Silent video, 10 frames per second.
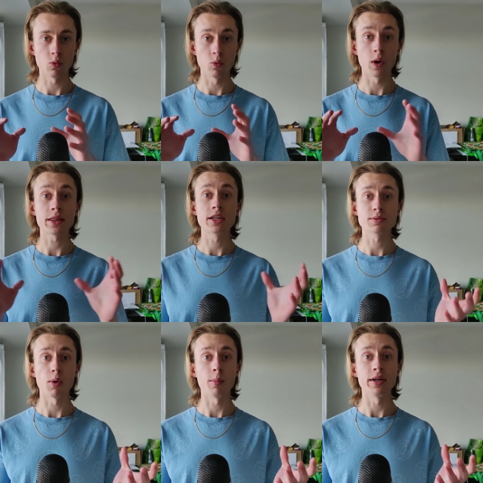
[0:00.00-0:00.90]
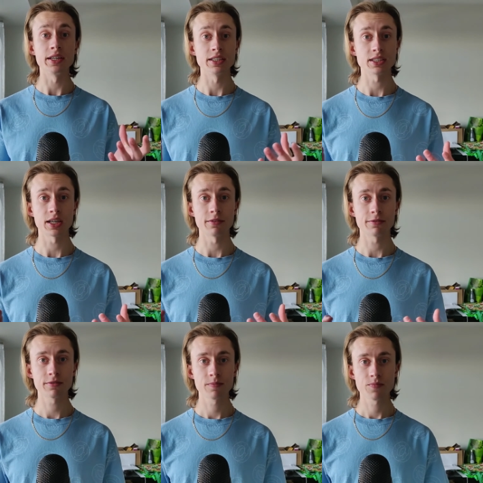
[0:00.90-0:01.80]
what this moment in his life
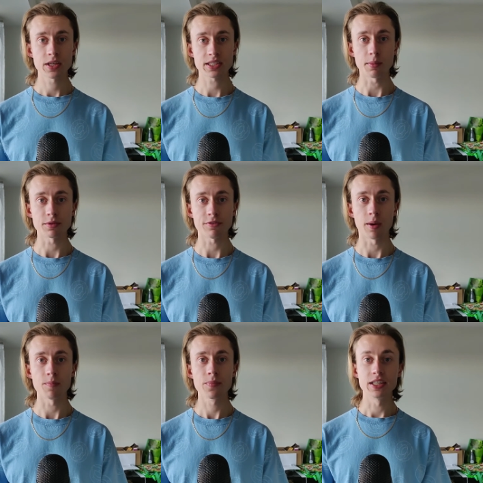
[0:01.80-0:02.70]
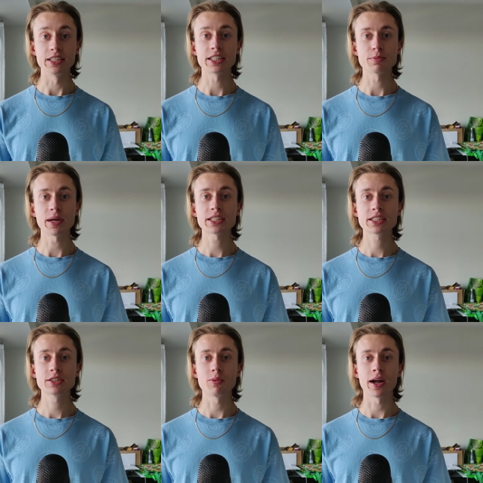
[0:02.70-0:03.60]
stems from. This is
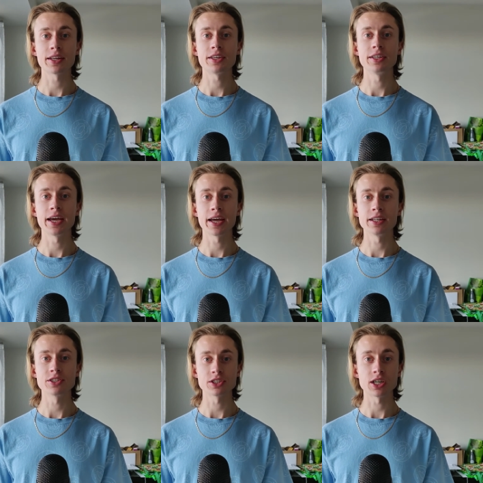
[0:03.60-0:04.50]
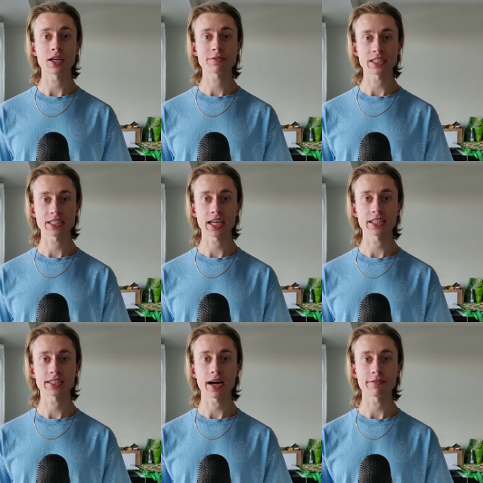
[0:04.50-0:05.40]
basically when he gains a lot of
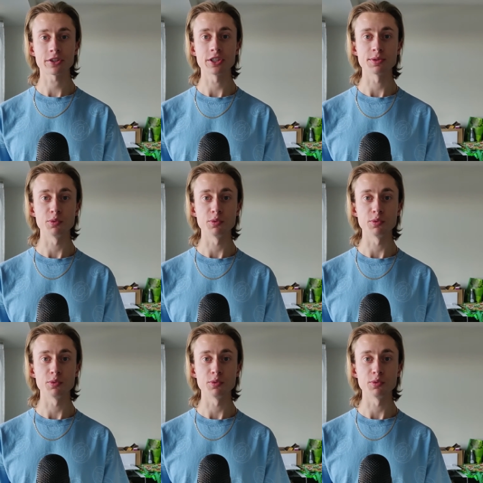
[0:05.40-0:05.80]
success after his